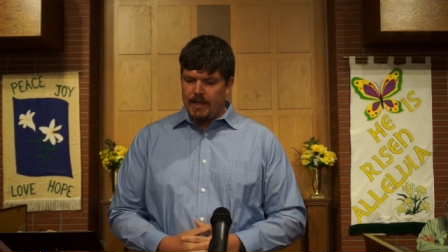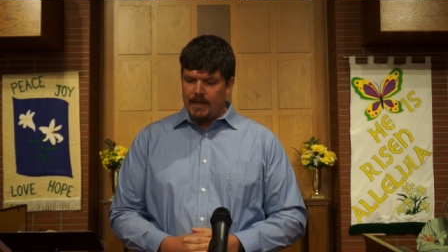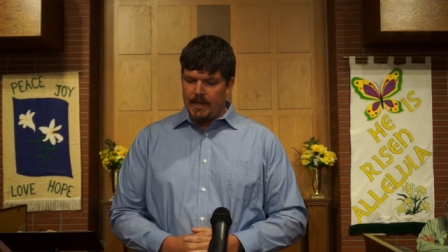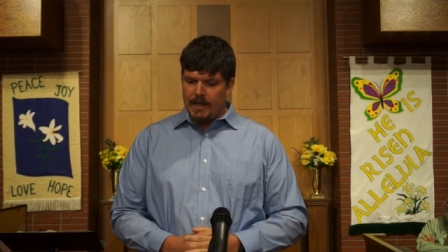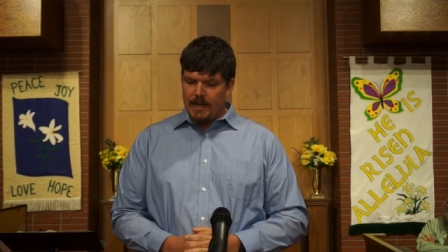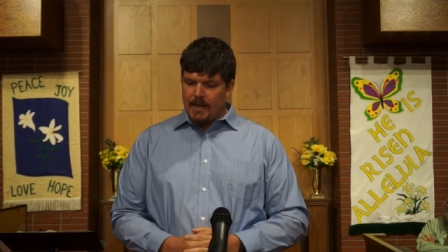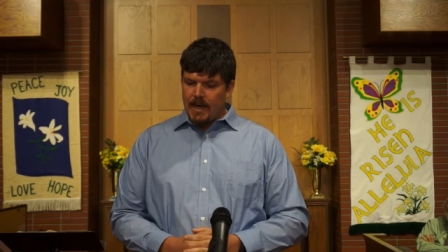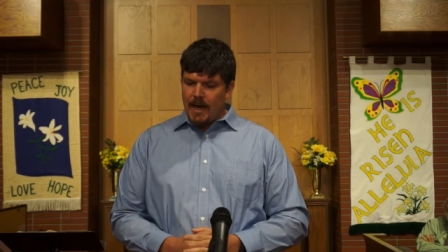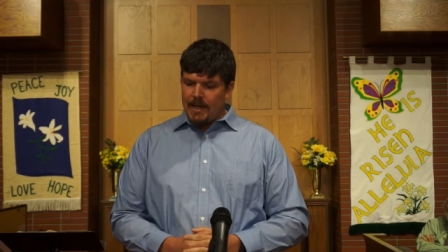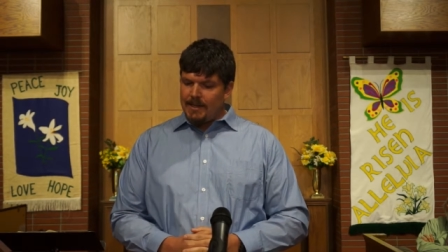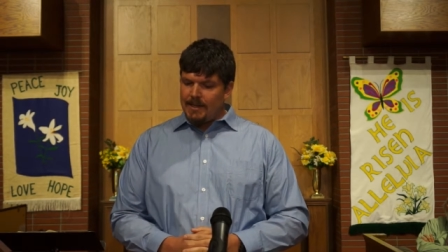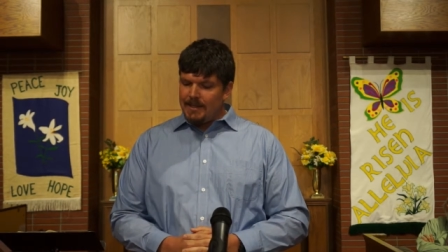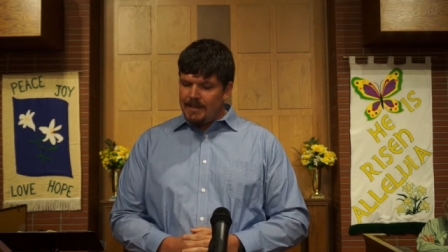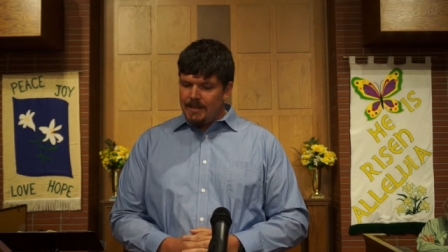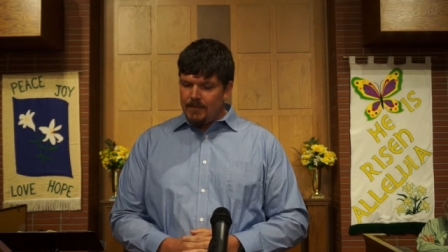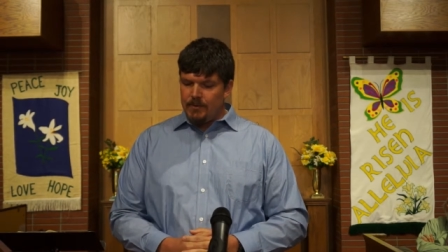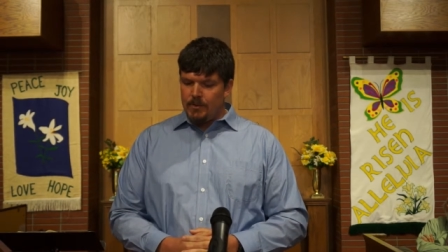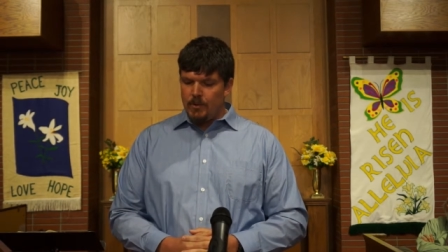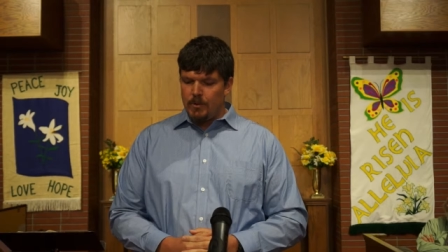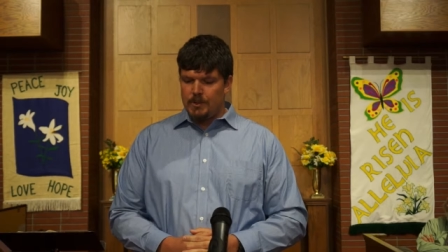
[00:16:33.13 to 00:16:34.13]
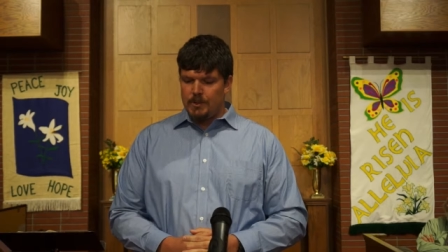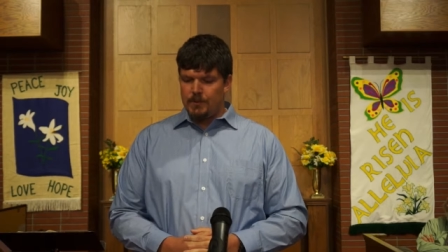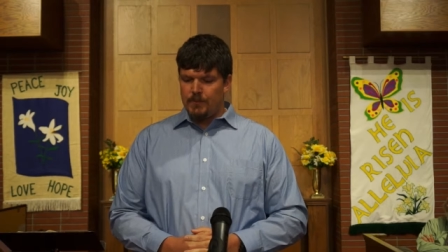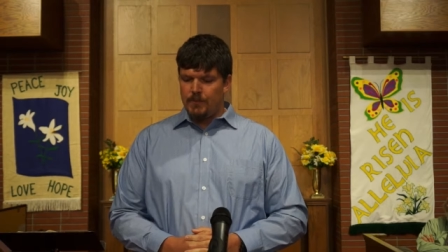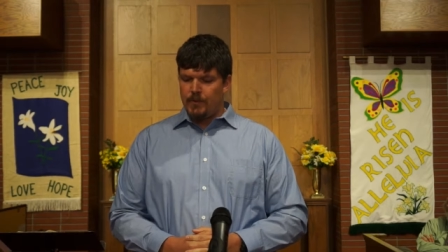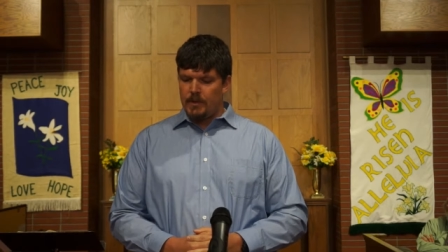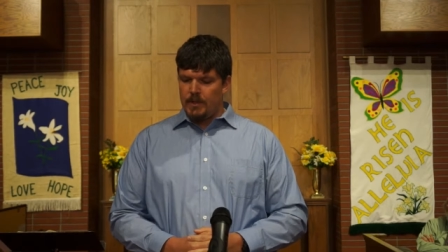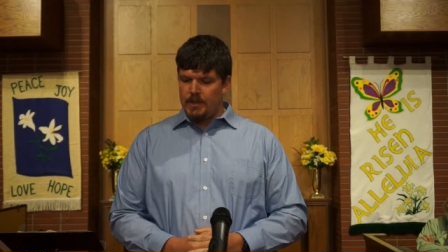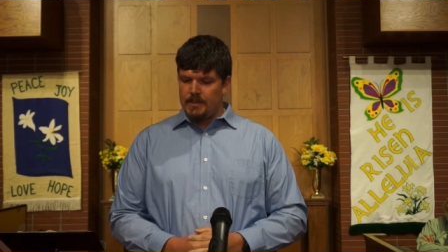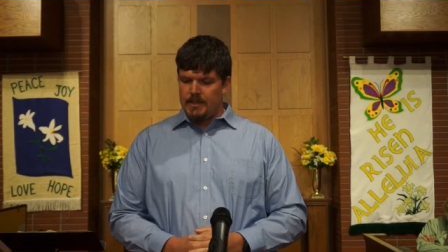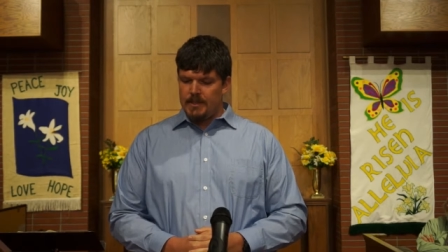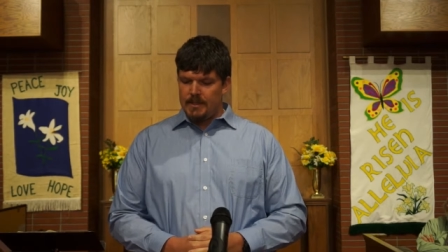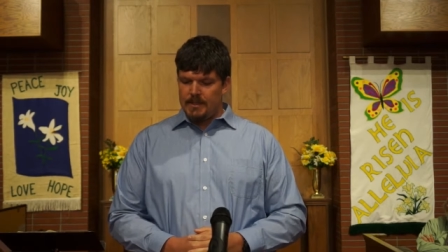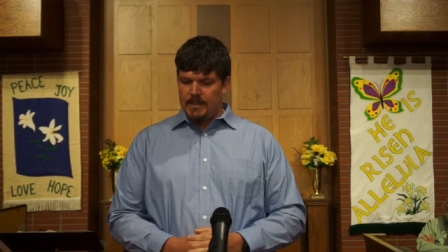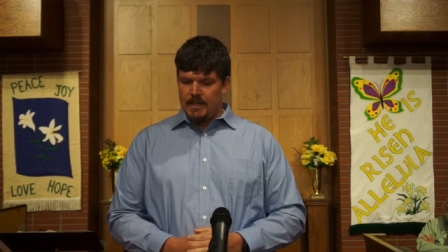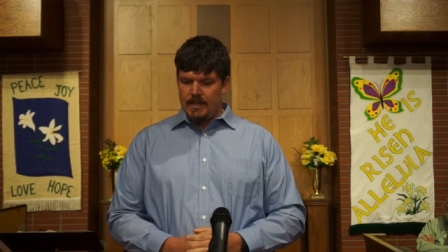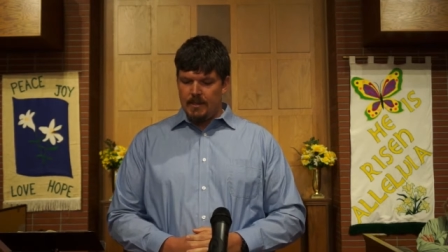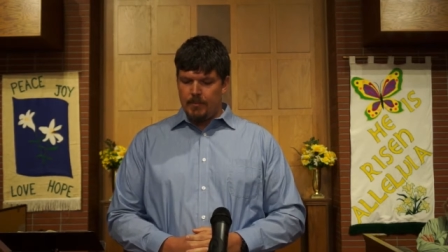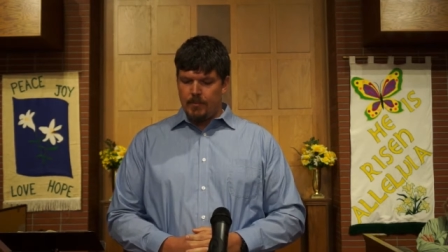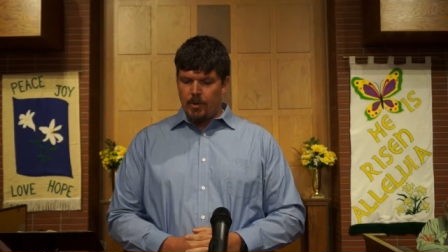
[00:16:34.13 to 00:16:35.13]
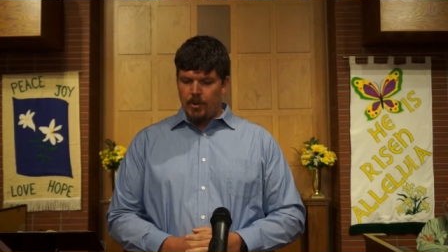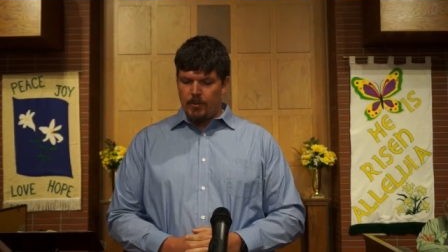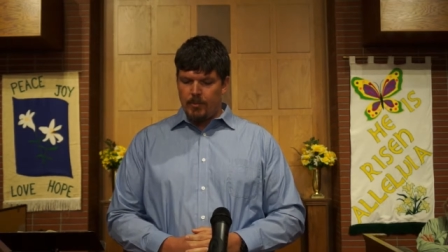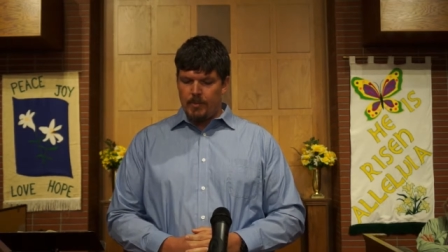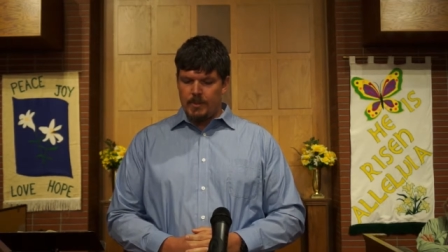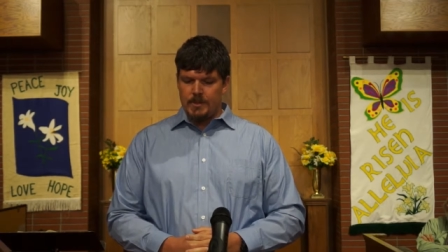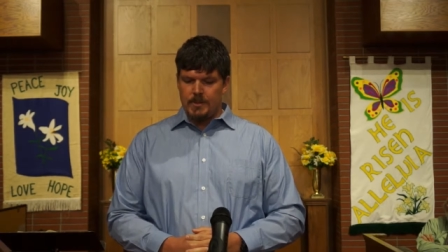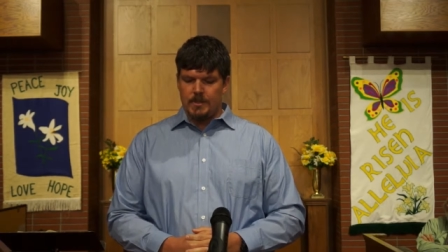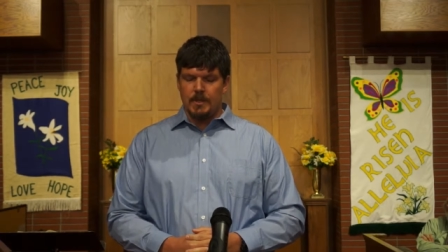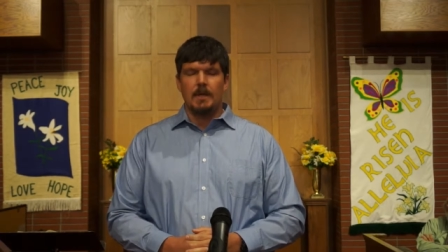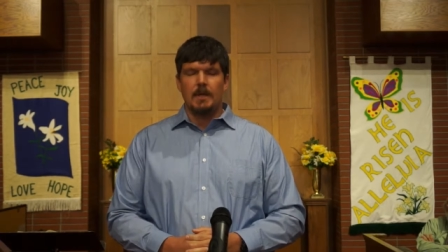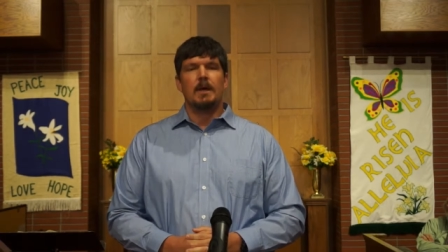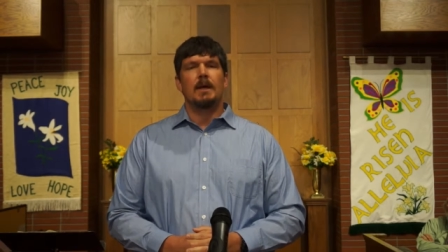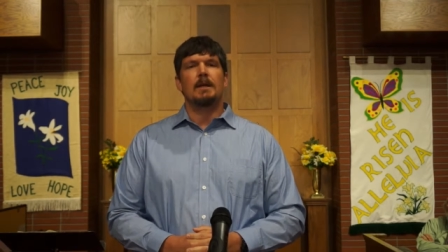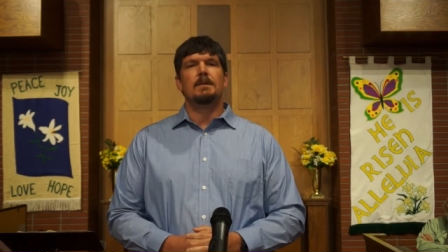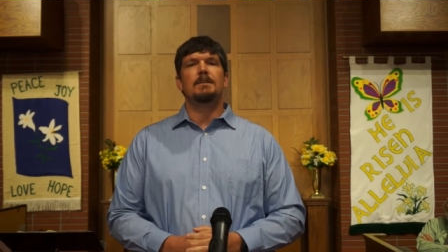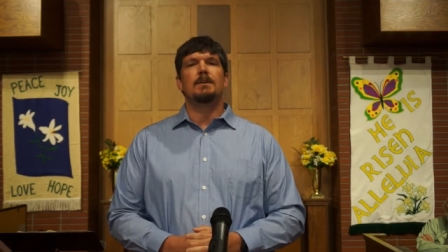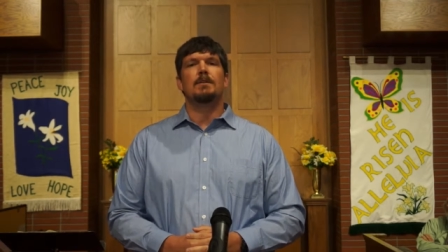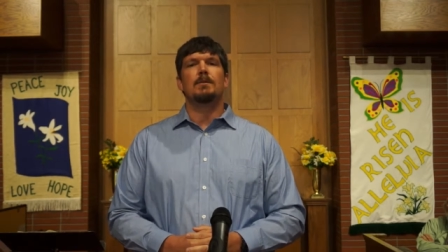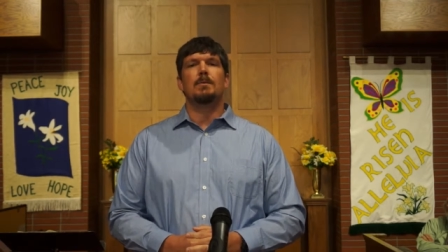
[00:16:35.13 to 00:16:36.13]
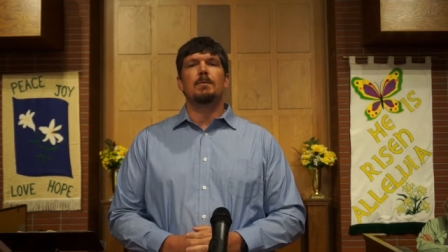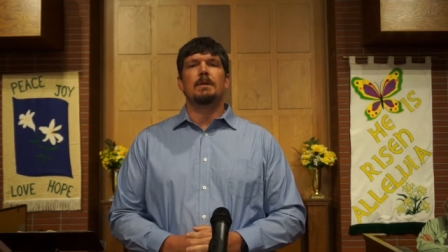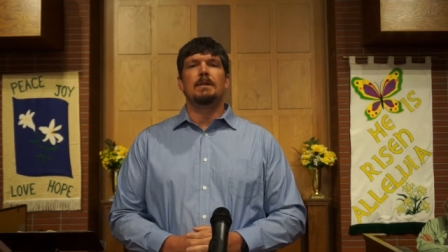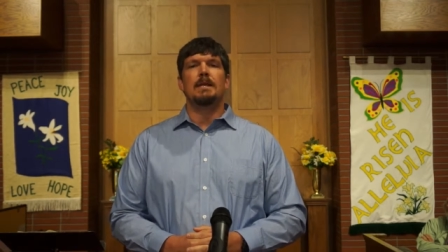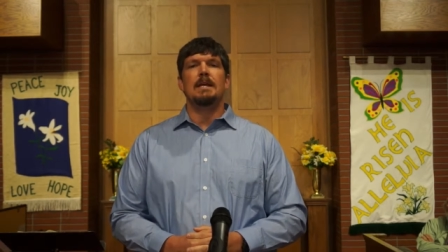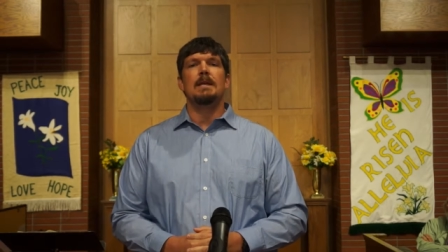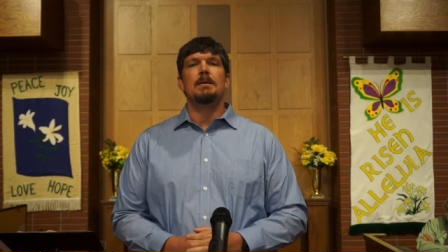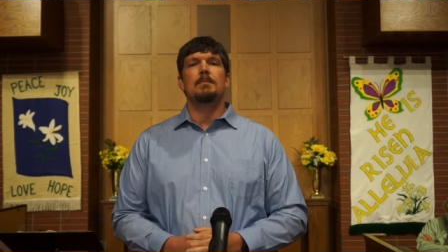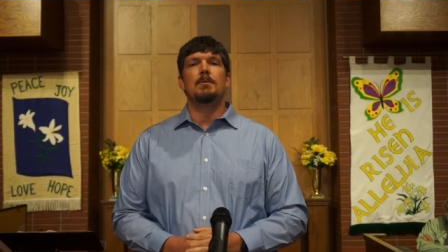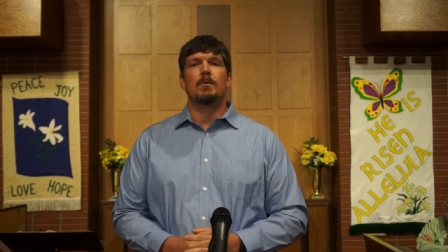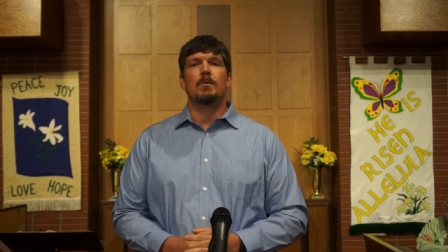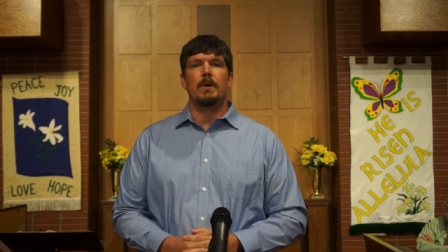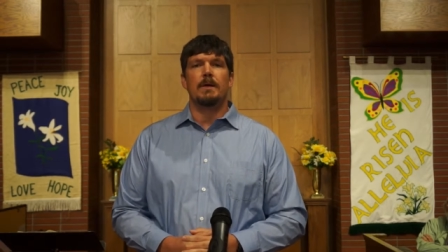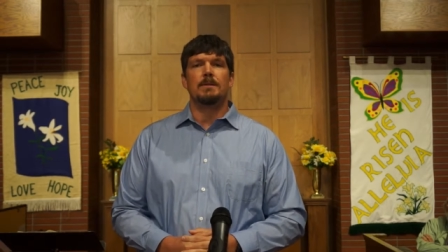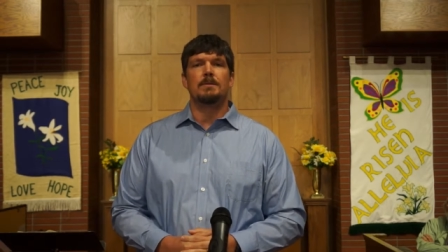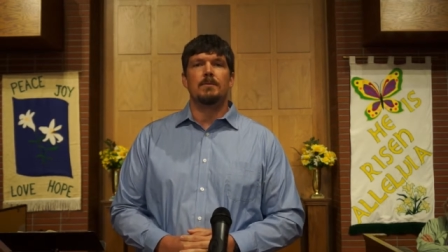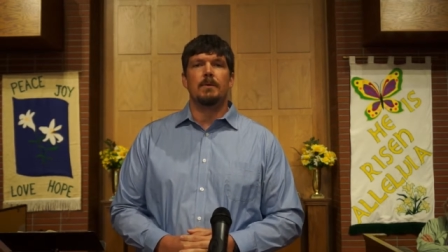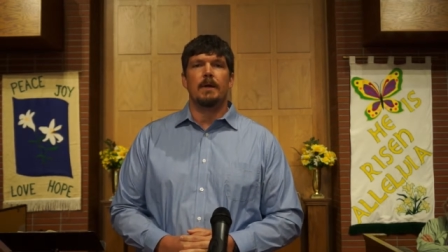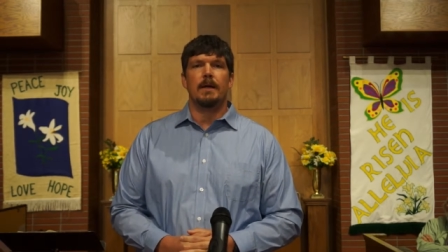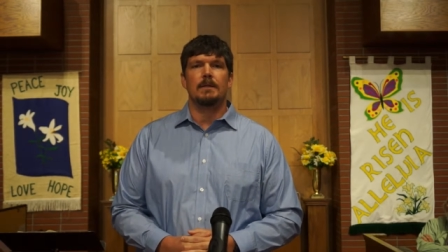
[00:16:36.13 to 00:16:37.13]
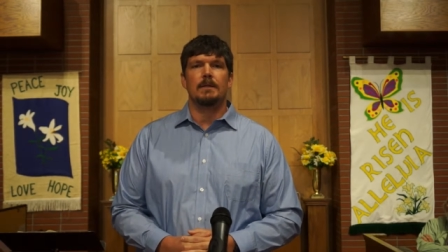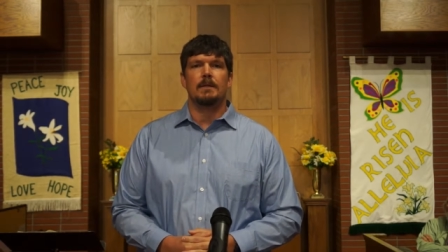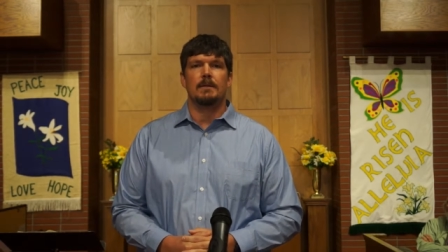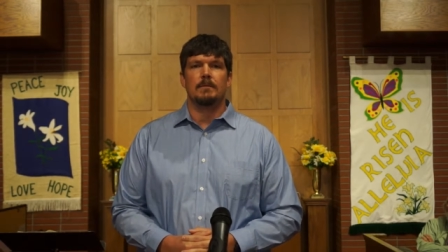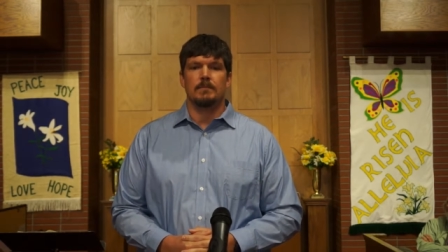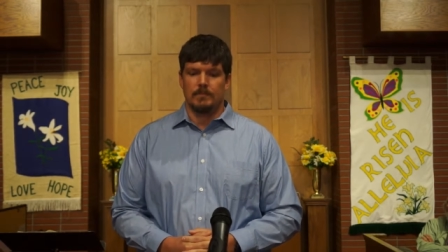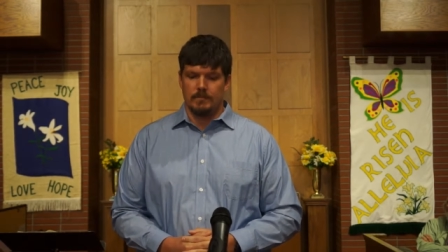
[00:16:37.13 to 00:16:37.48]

It cannot live to its fullest intended purpose until the redeemed are resurrected.